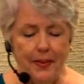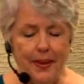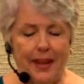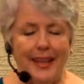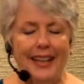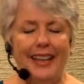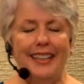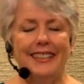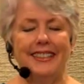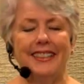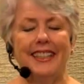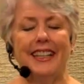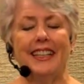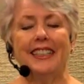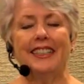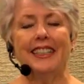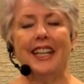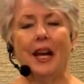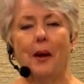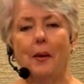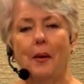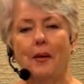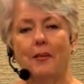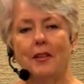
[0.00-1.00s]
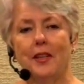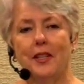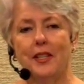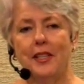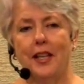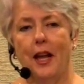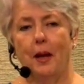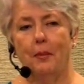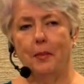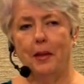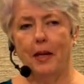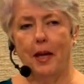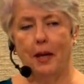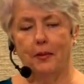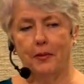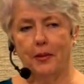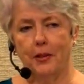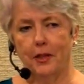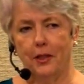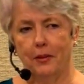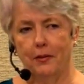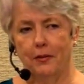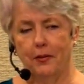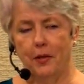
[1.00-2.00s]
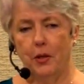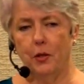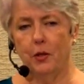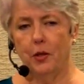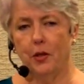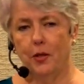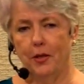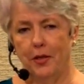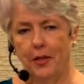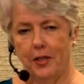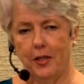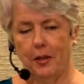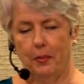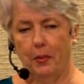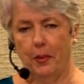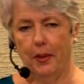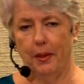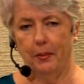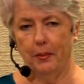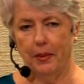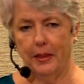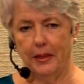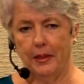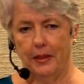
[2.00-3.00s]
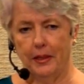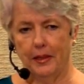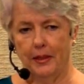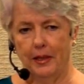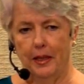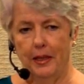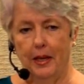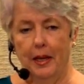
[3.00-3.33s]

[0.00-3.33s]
It does, however, set me up for some future disappointments.